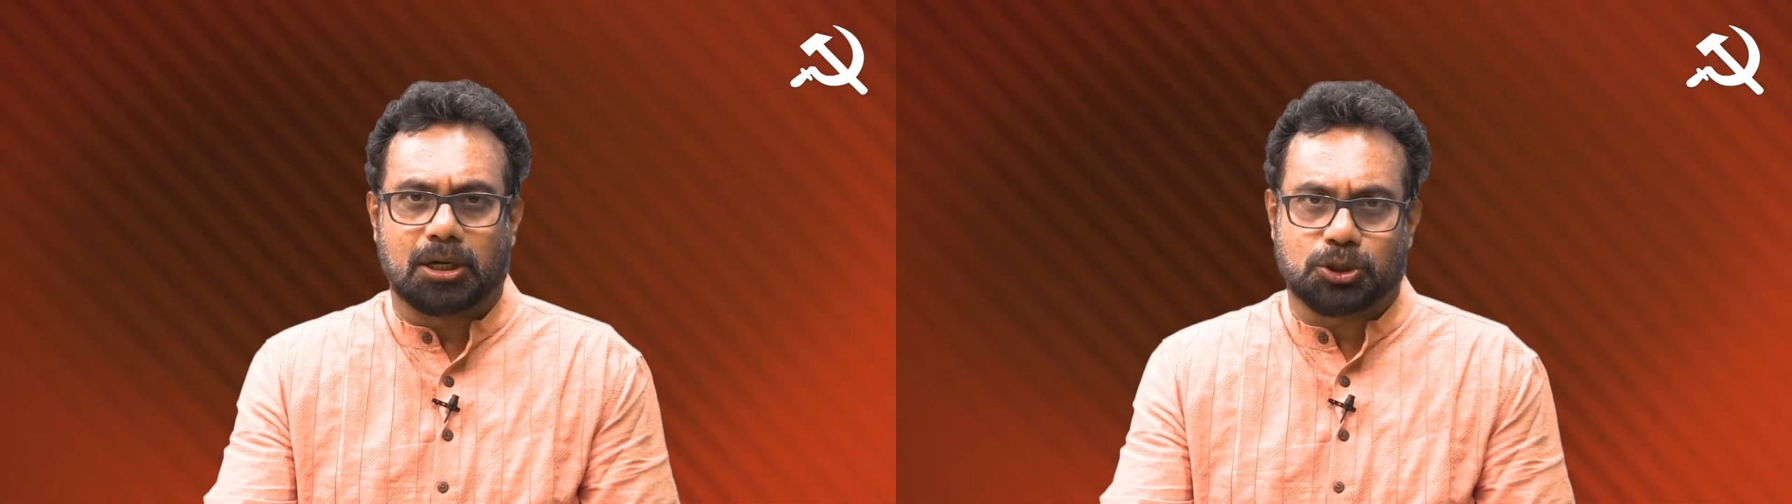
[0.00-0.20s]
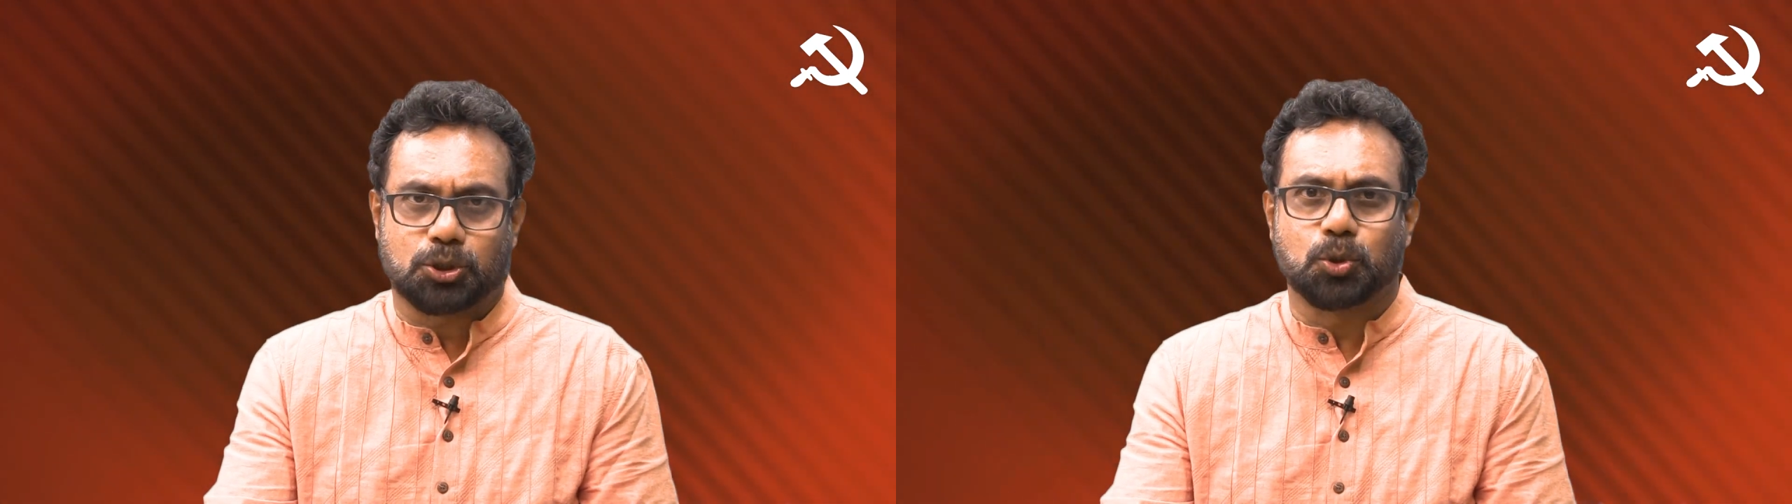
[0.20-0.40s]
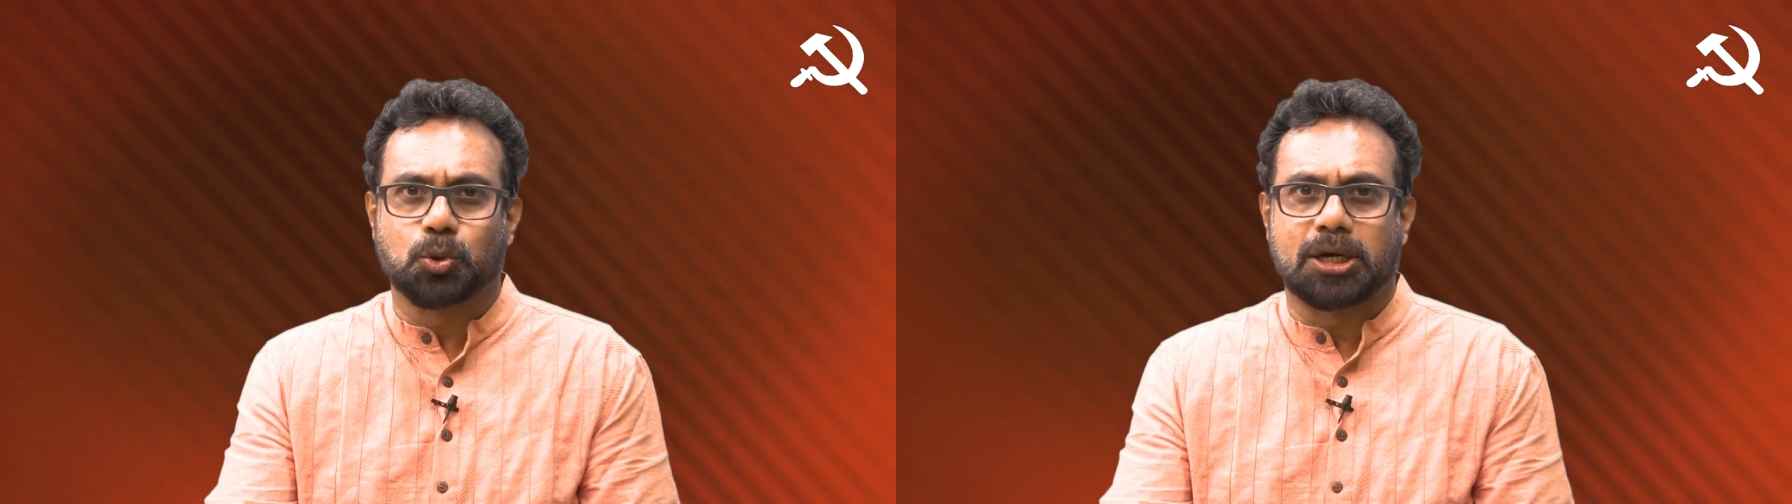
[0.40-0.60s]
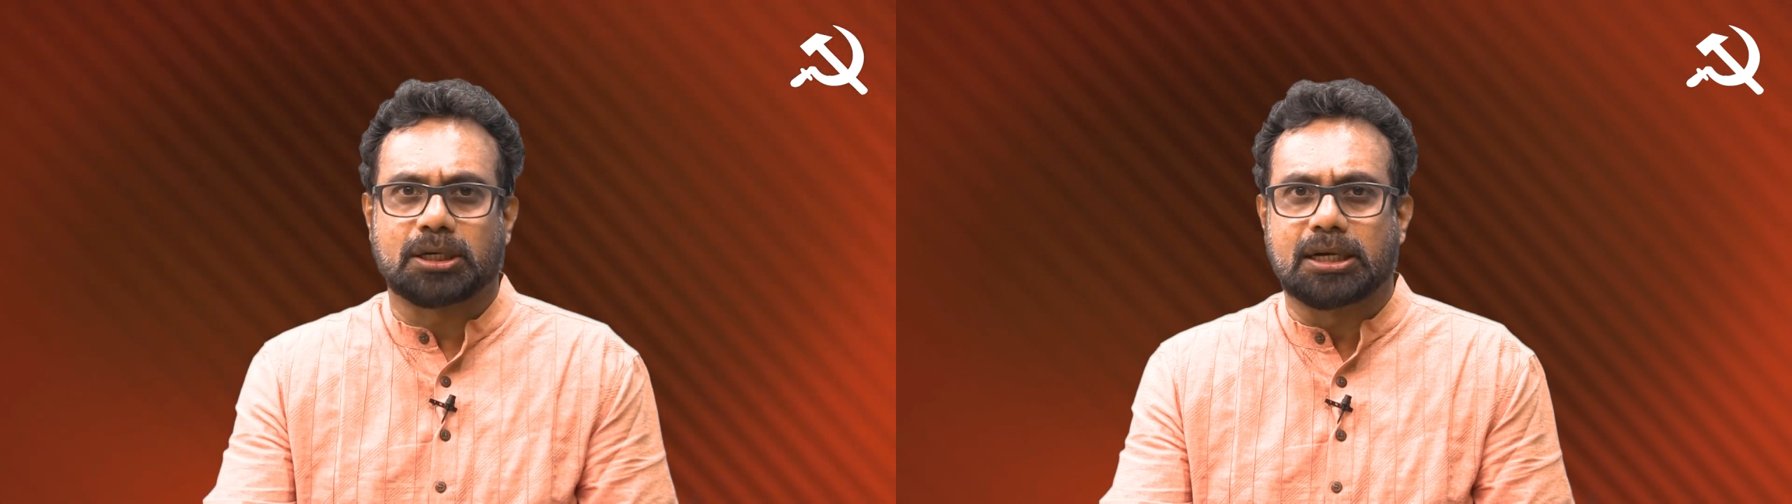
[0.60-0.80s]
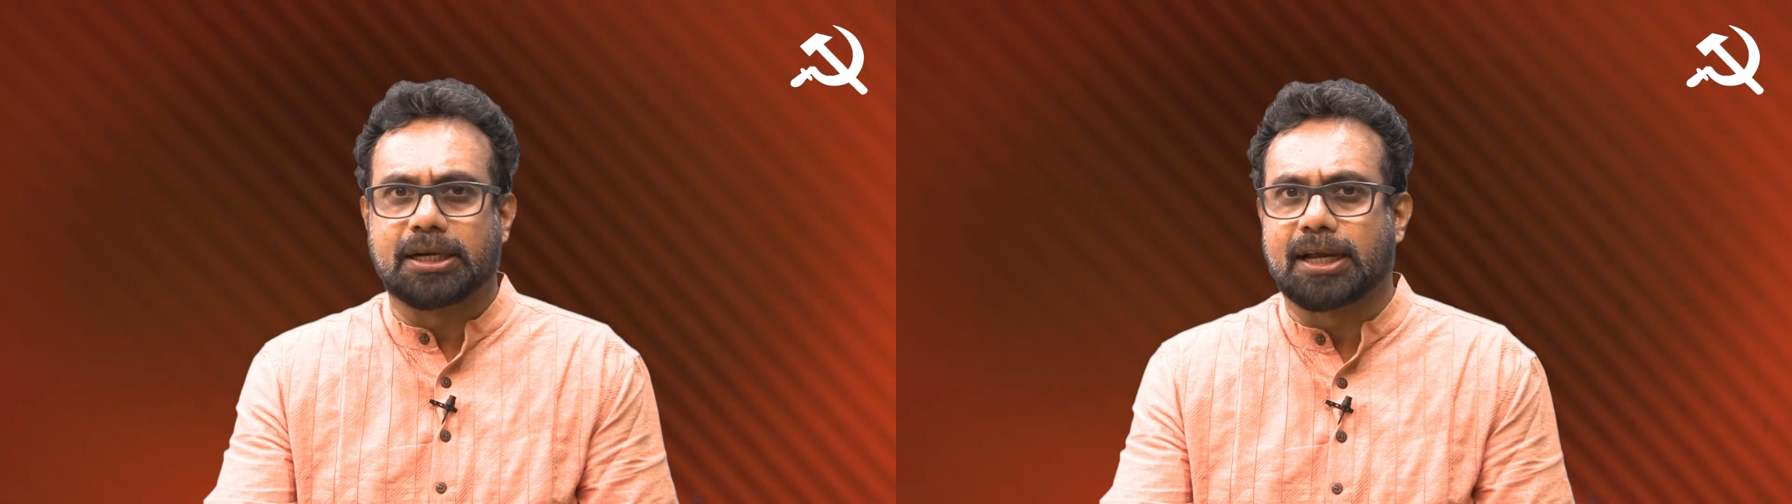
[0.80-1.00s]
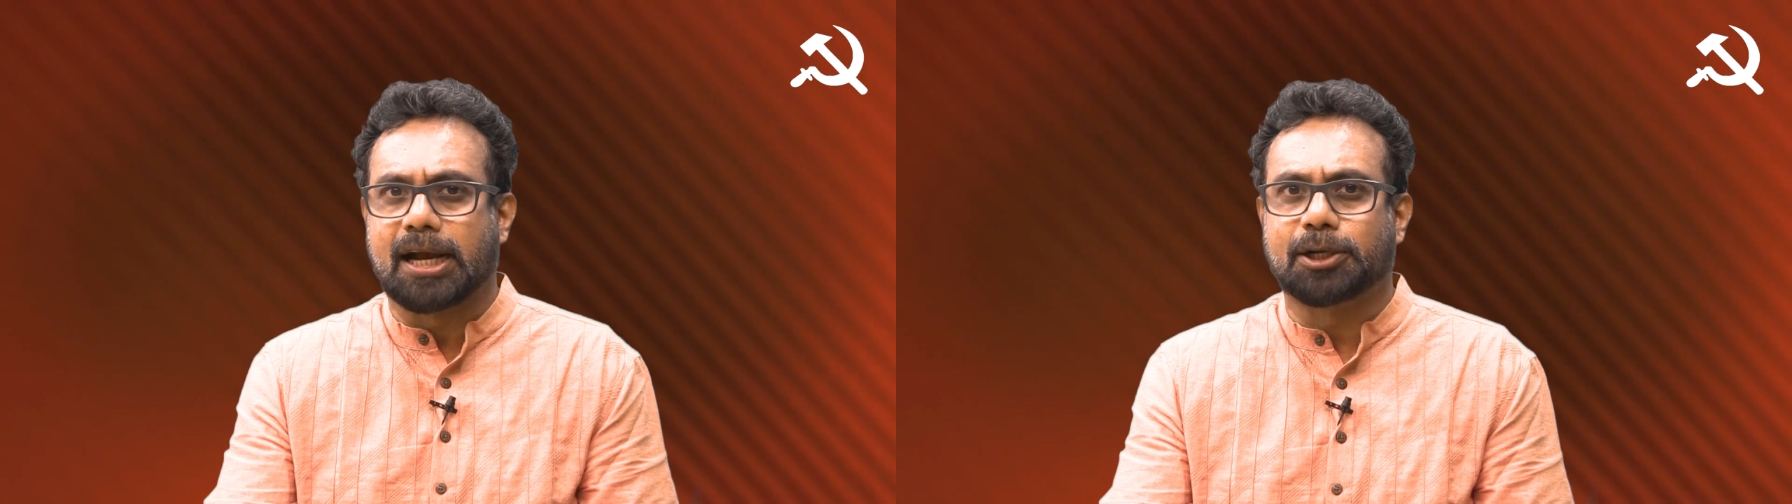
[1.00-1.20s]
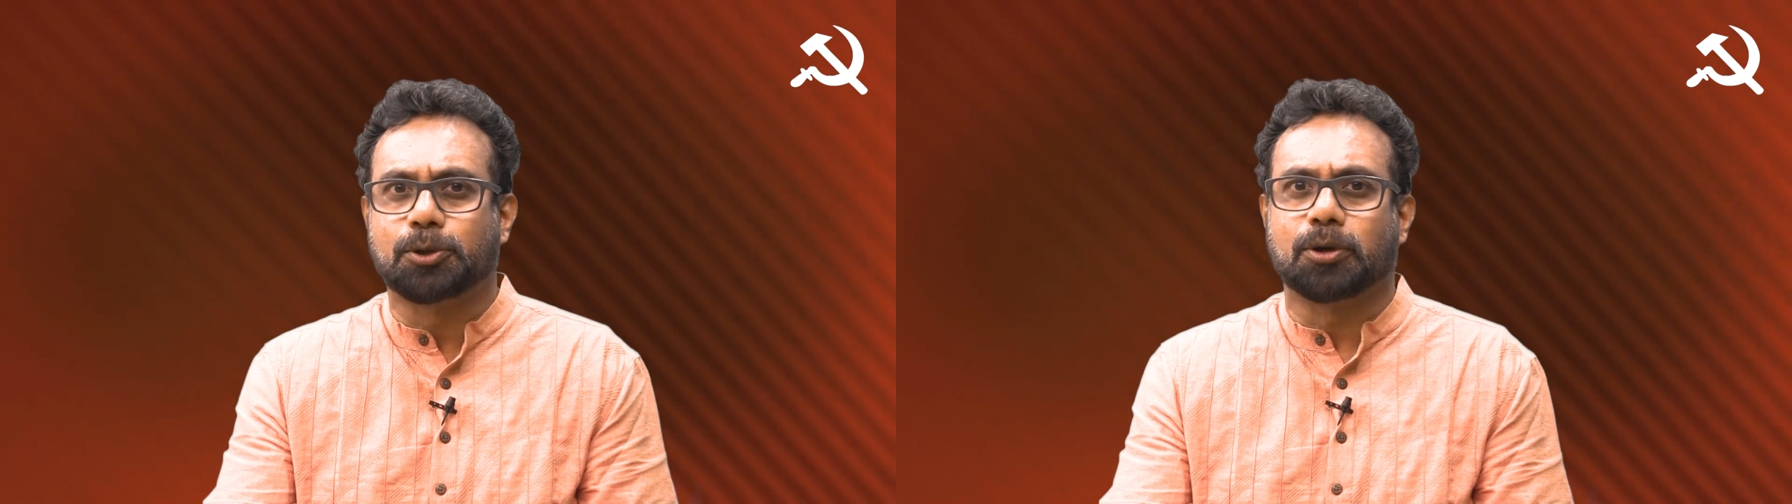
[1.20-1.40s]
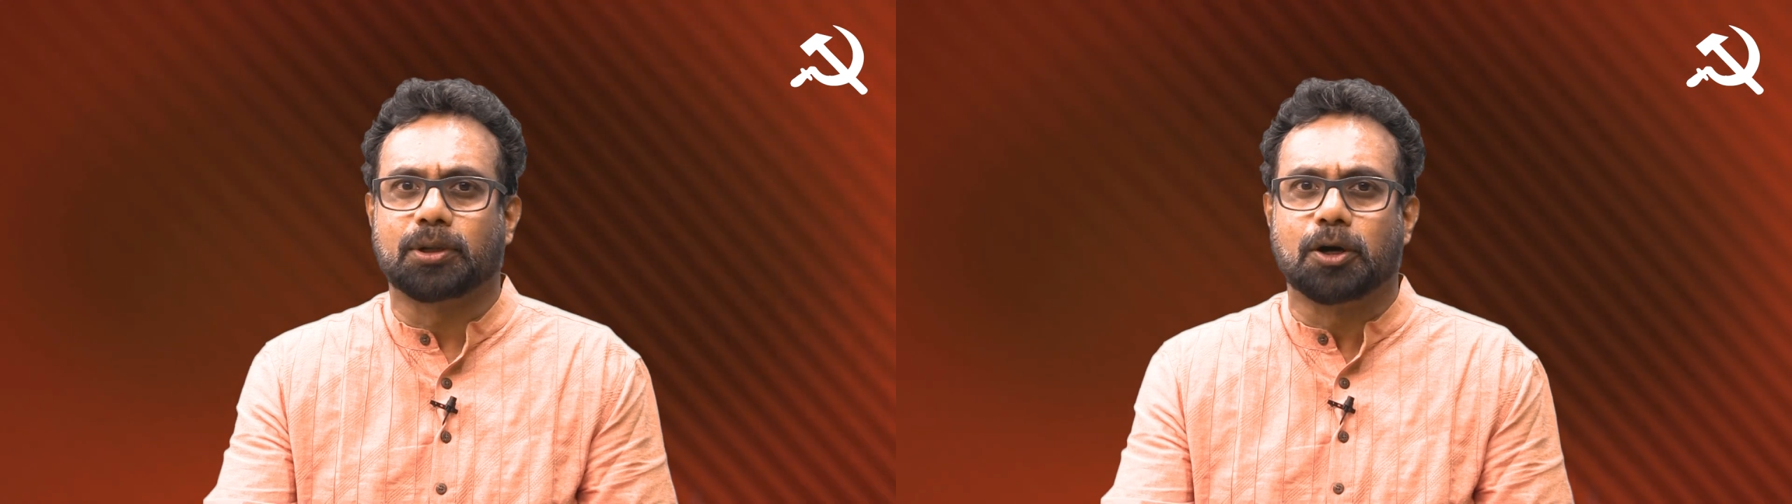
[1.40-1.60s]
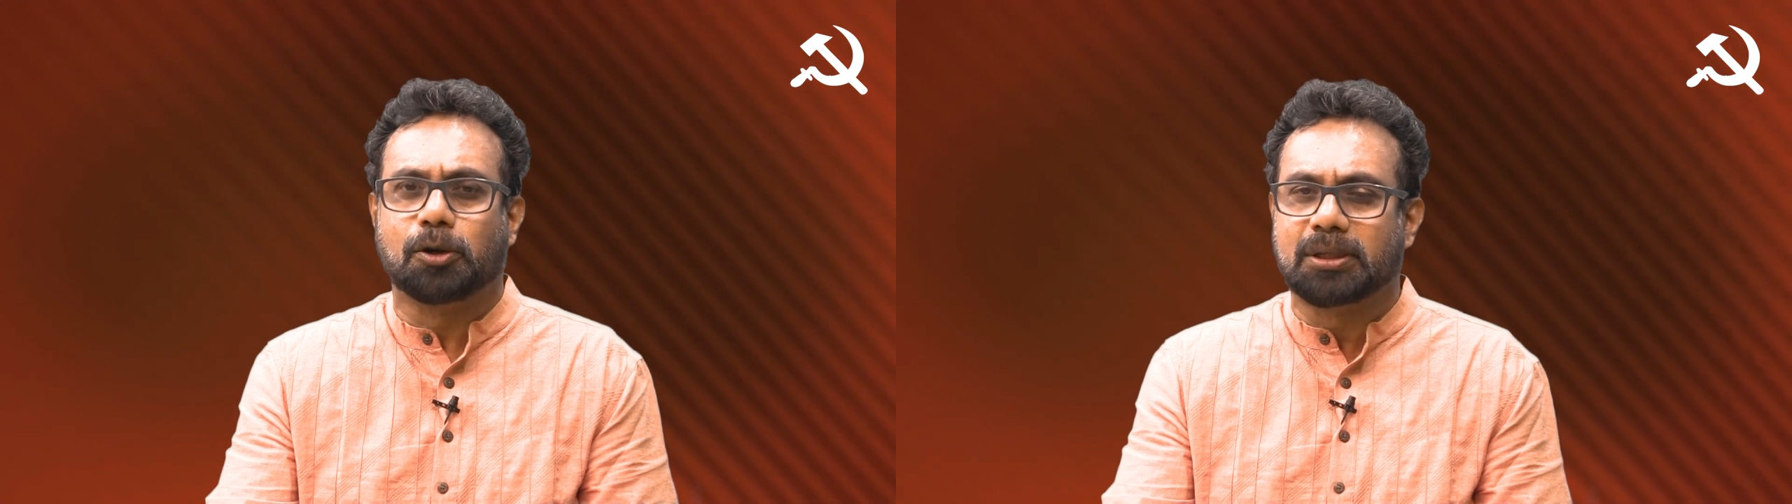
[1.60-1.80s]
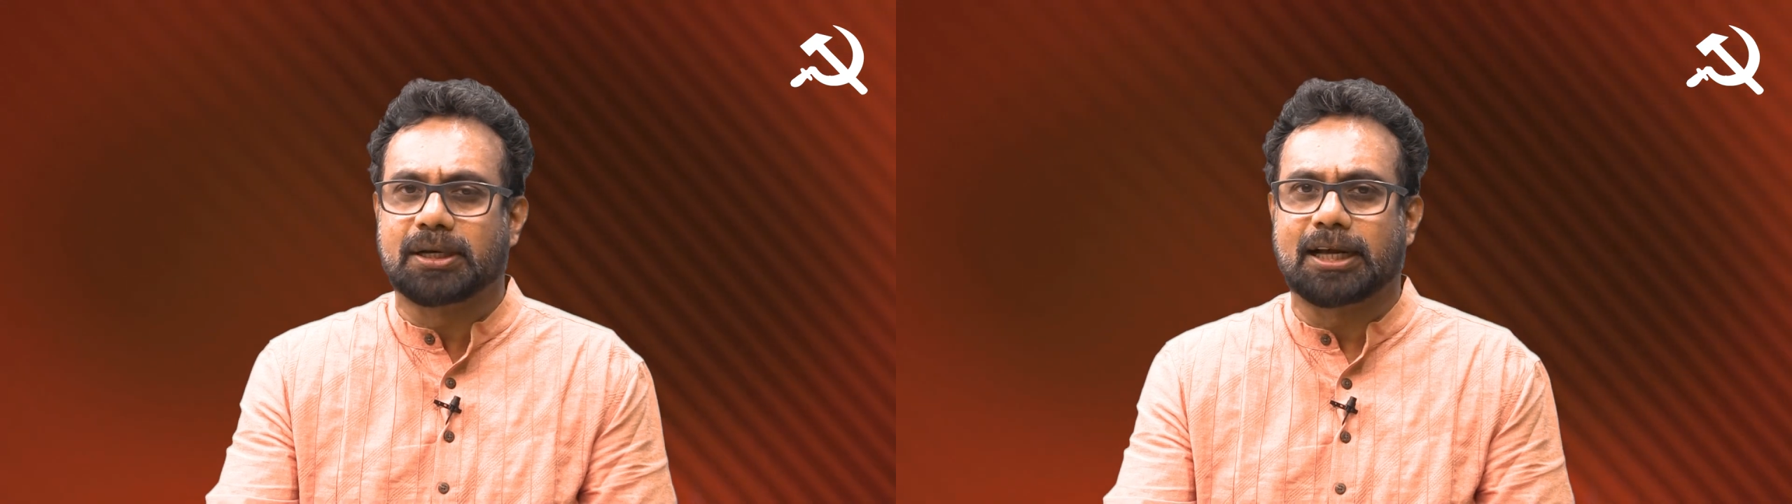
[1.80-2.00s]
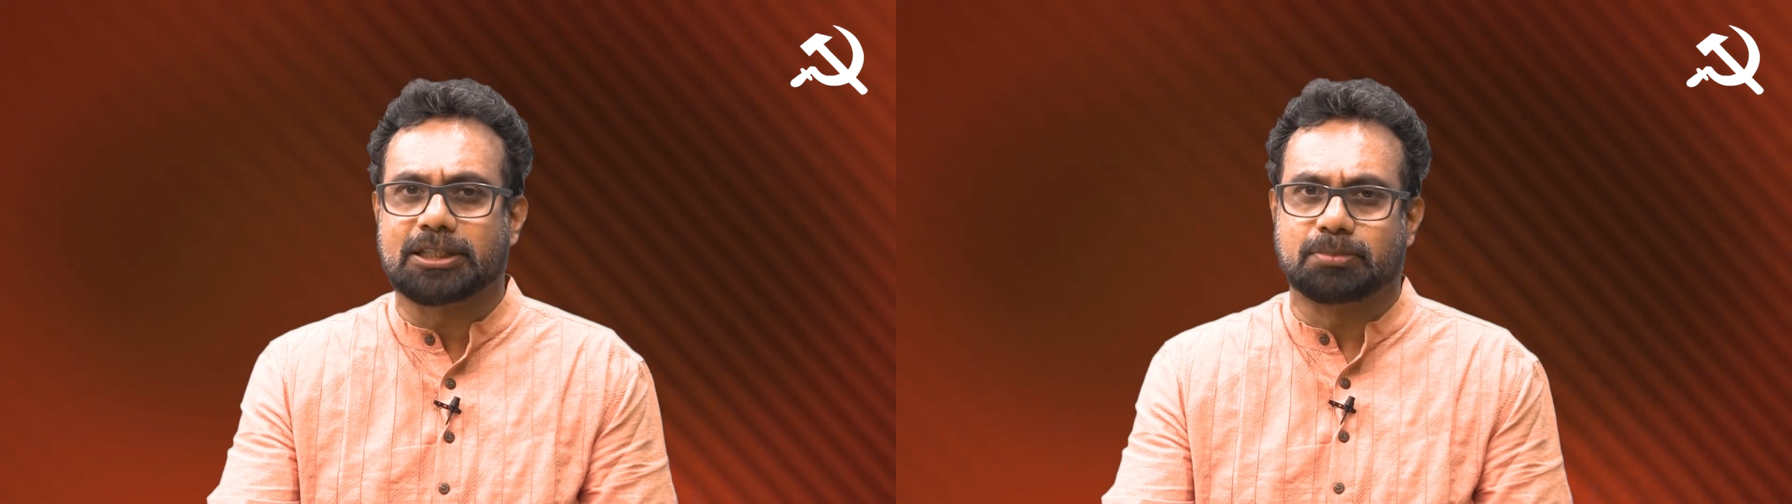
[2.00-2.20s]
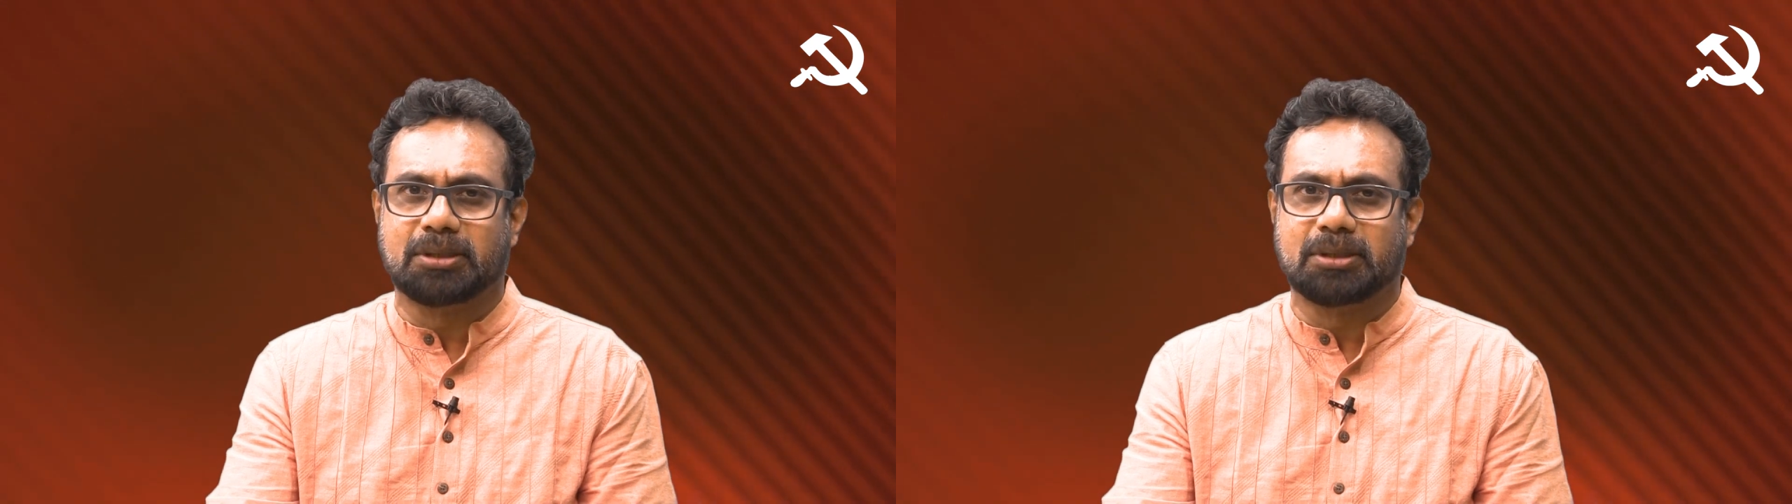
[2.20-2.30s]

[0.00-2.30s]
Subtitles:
shrewd and cunning attitude of the government has